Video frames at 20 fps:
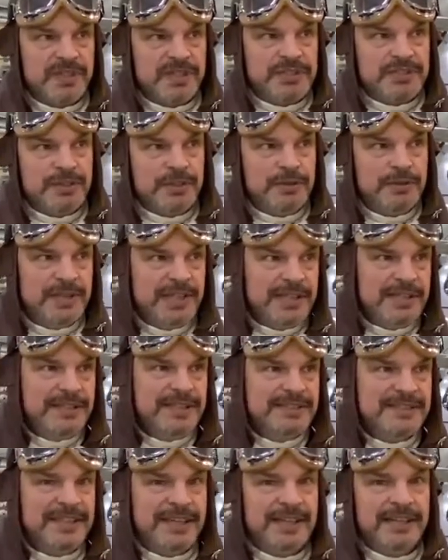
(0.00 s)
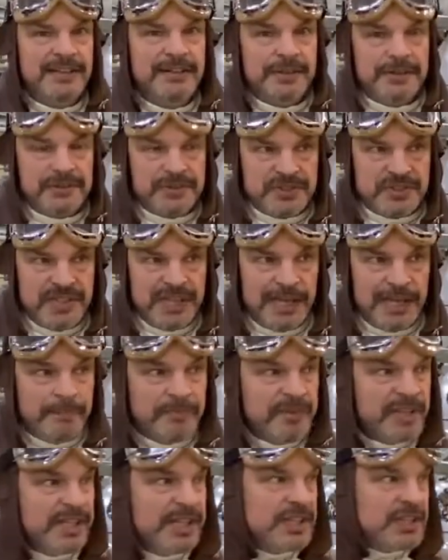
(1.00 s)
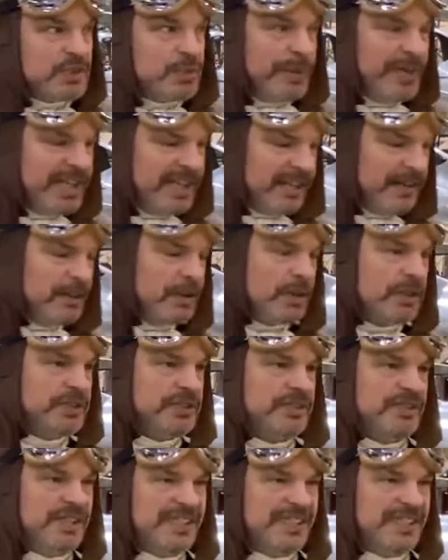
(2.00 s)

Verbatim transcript: So they decided not to sell. Sweden got